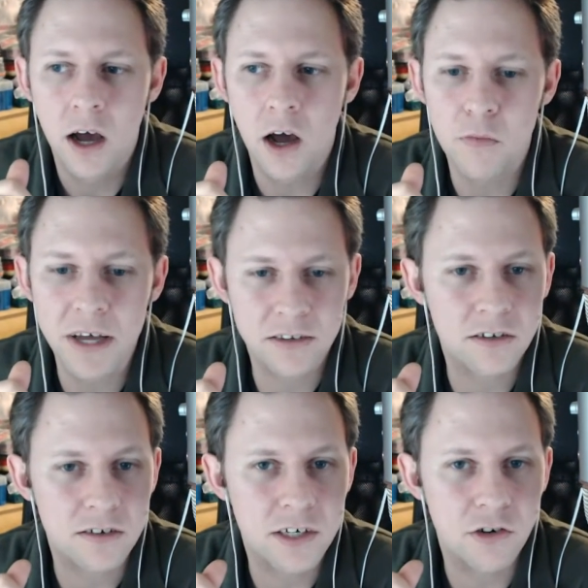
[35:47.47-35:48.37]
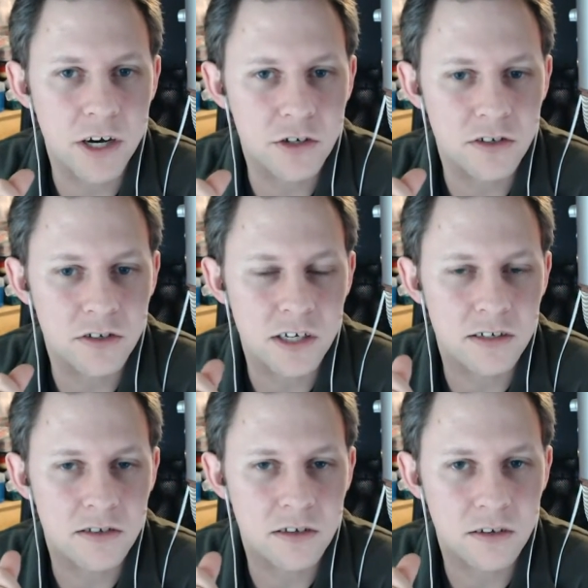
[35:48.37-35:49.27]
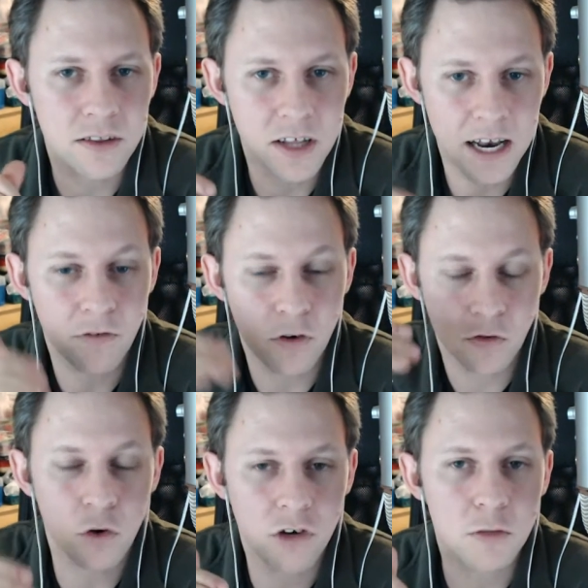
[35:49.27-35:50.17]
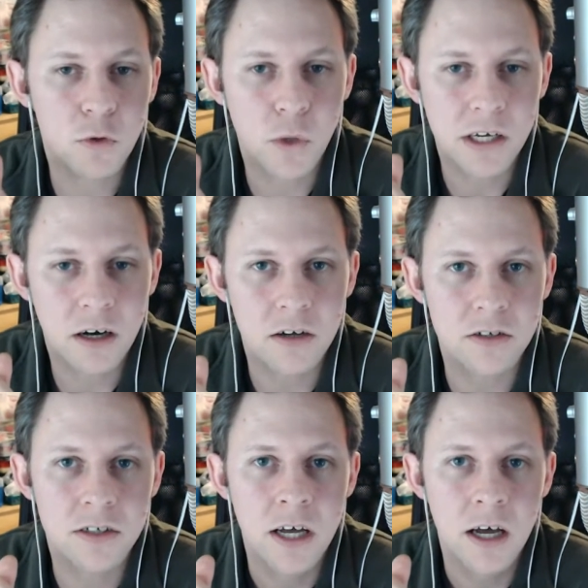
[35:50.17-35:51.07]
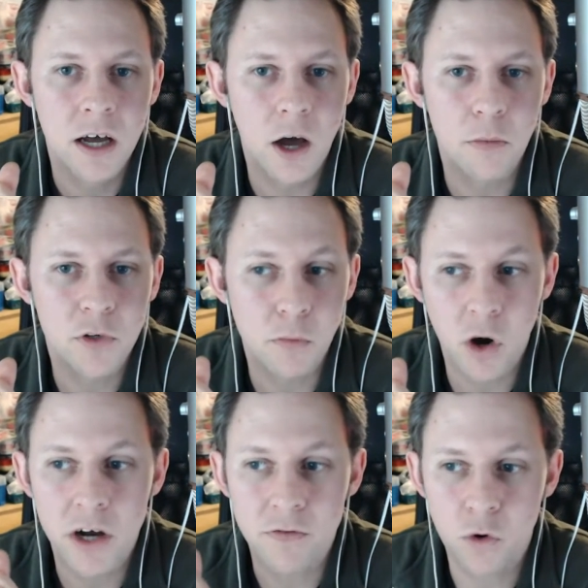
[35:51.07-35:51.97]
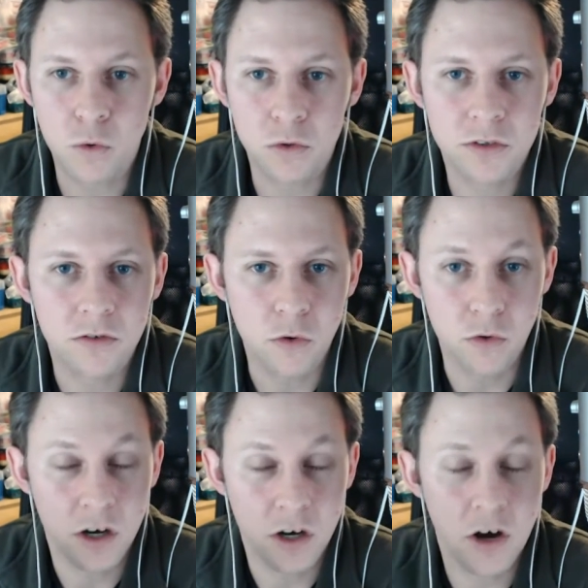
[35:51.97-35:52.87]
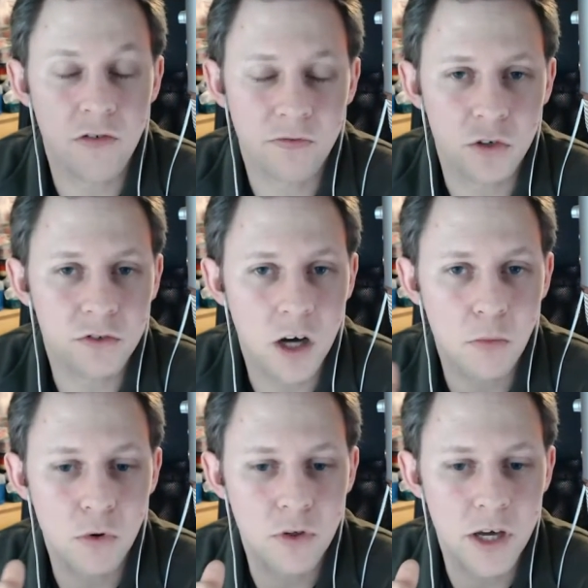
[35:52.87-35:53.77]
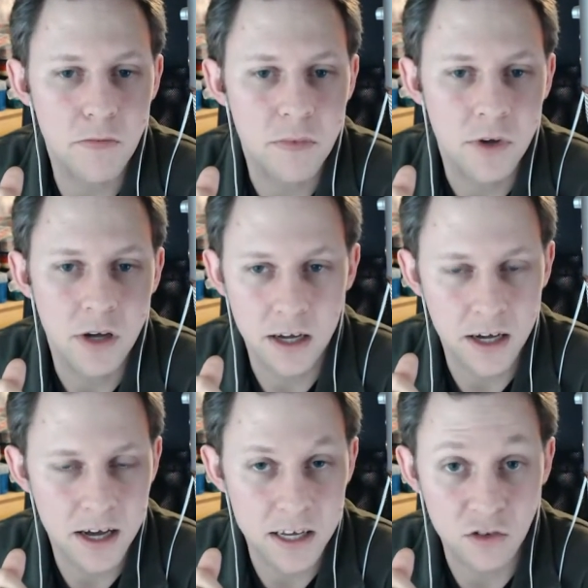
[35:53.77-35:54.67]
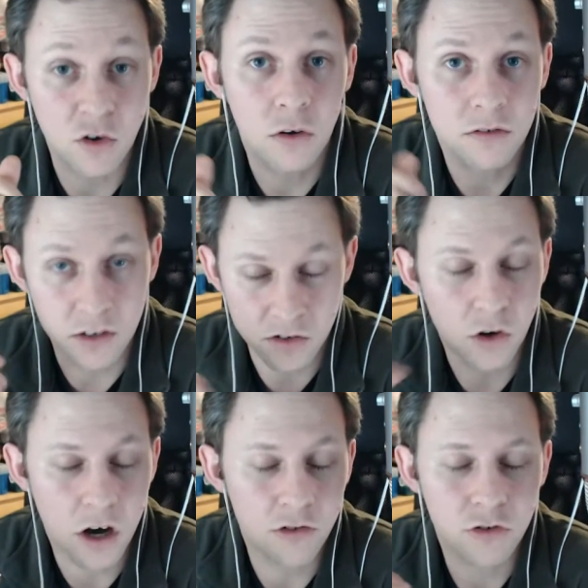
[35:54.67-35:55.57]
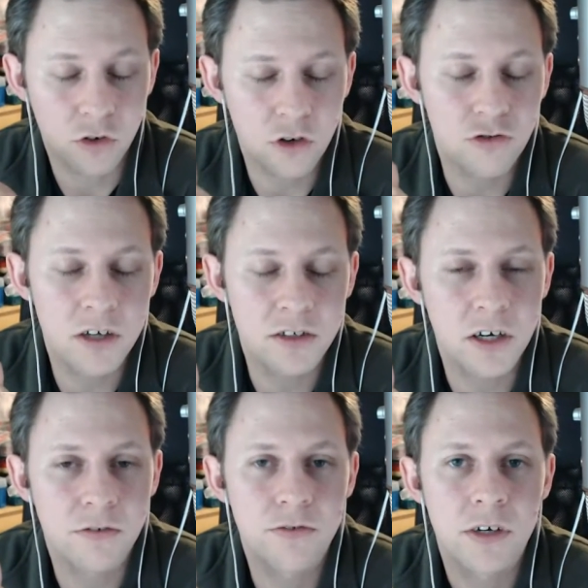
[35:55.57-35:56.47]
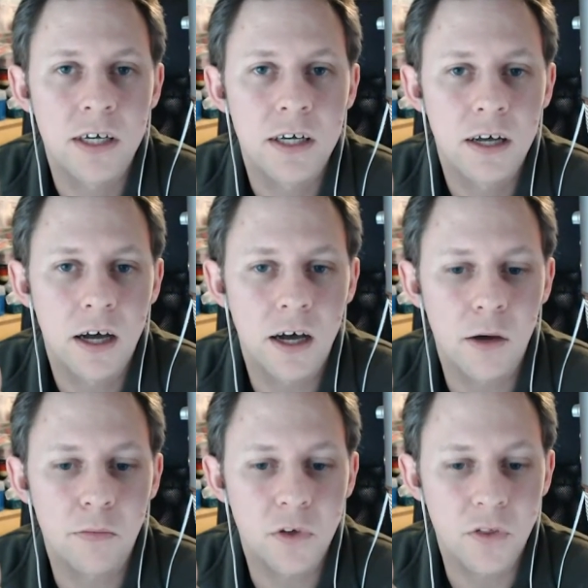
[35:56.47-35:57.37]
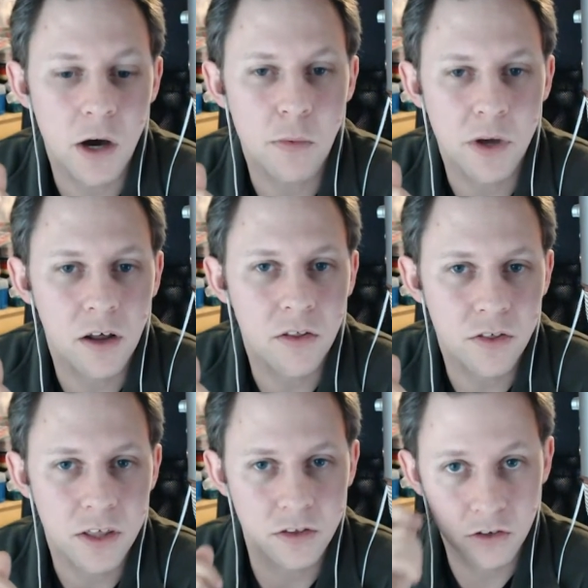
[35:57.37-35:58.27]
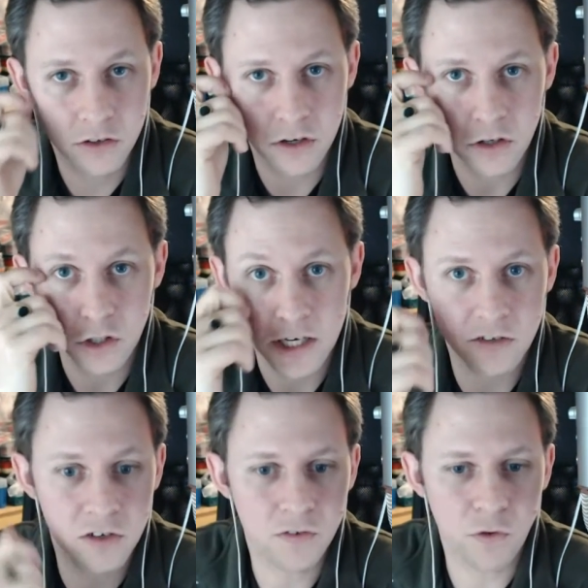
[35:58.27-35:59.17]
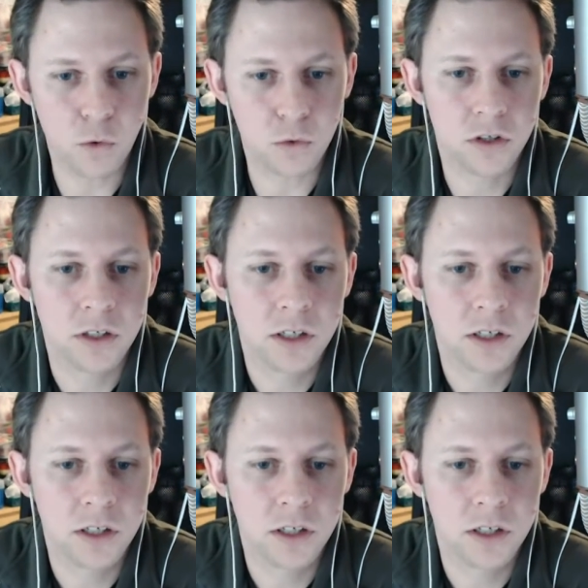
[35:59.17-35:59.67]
That's a consideration, is the level of contrast between colors. So by default, or the current version of sample theme does not contrast enough. So that would be another thing that changes the default